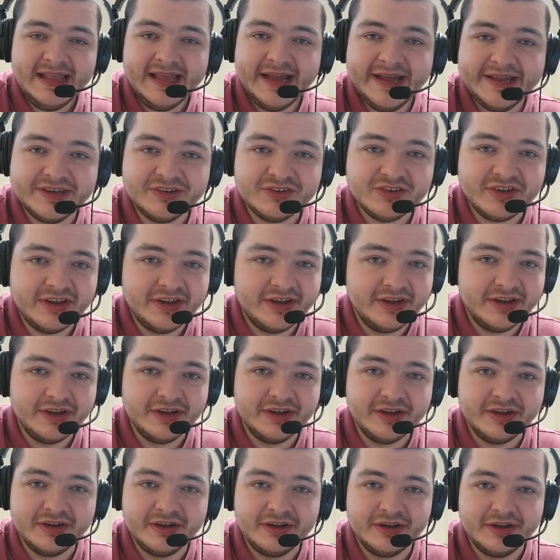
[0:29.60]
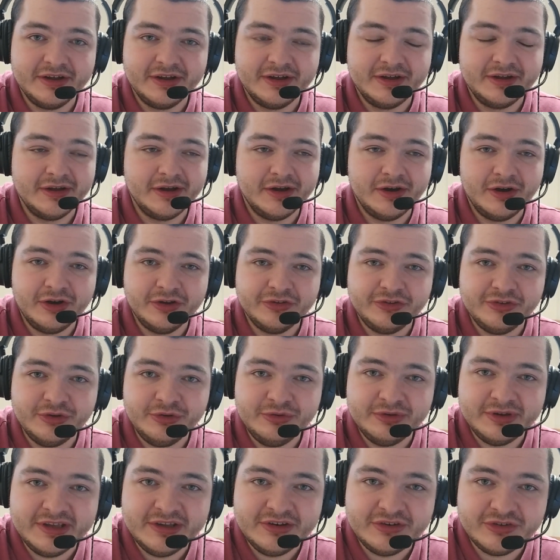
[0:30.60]
And her
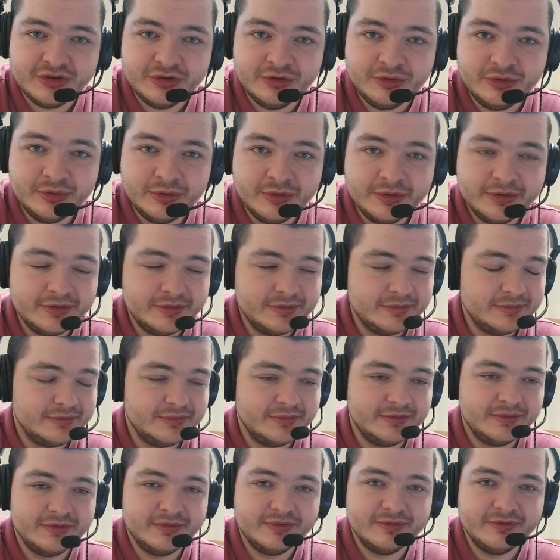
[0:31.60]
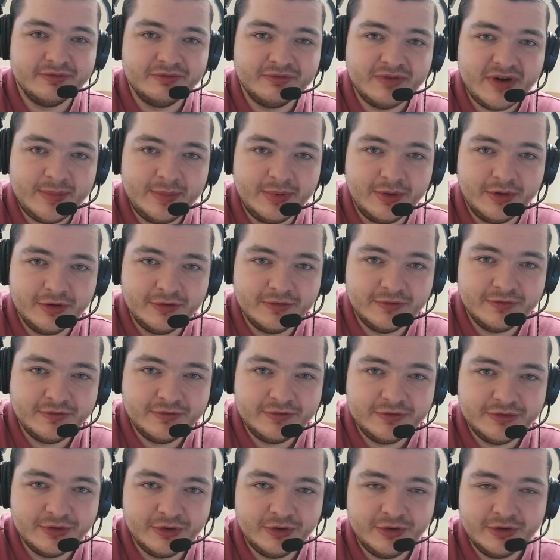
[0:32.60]
R2-D2
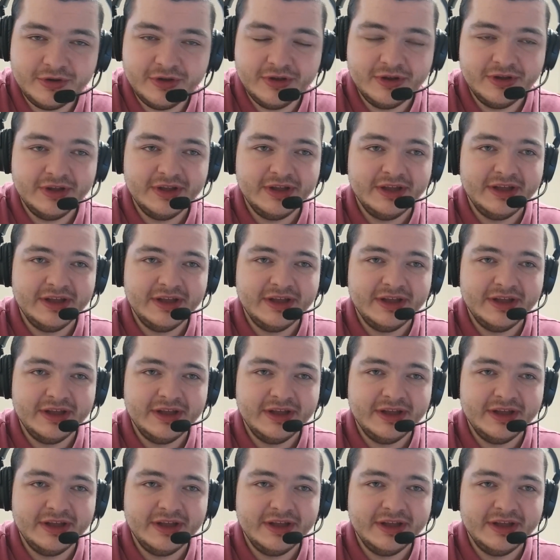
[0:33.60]
rip-off dog.